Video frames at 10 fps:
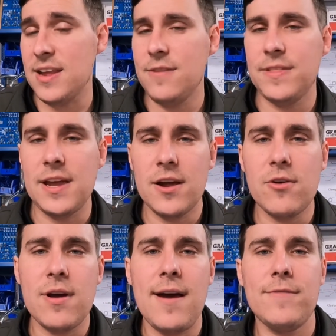If the
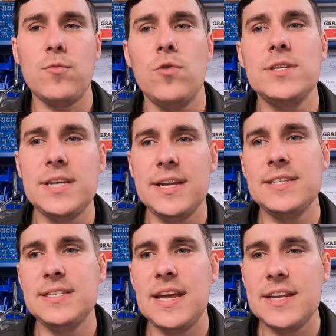aircraft was
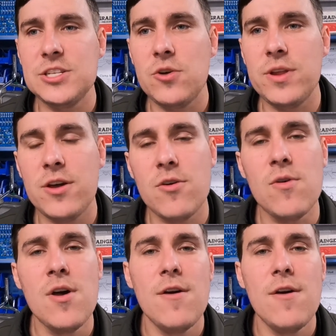in San Antonio